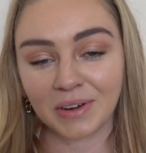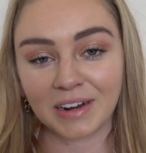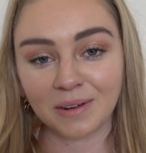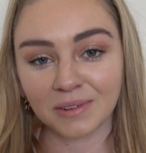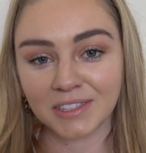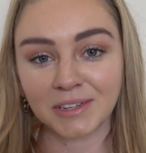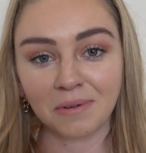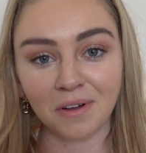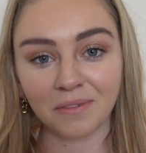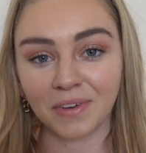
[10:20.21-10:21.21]
and I will see you
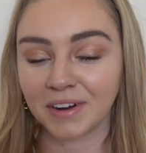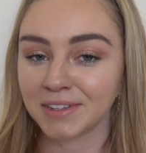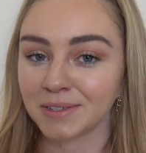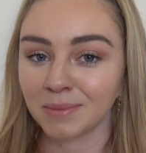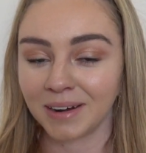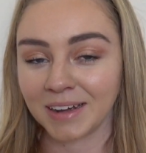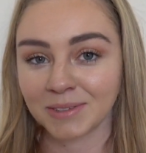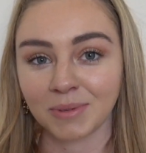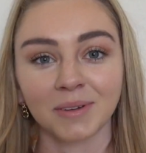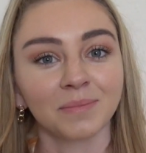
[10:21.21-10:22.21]
all very soon in my
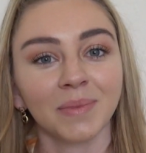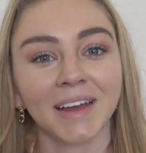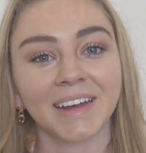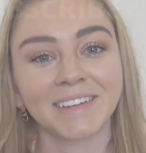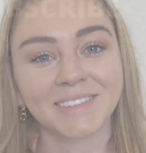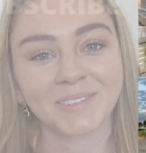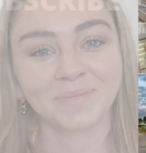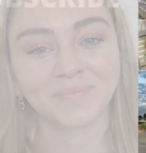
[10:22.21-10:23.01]
next one. Bye guys!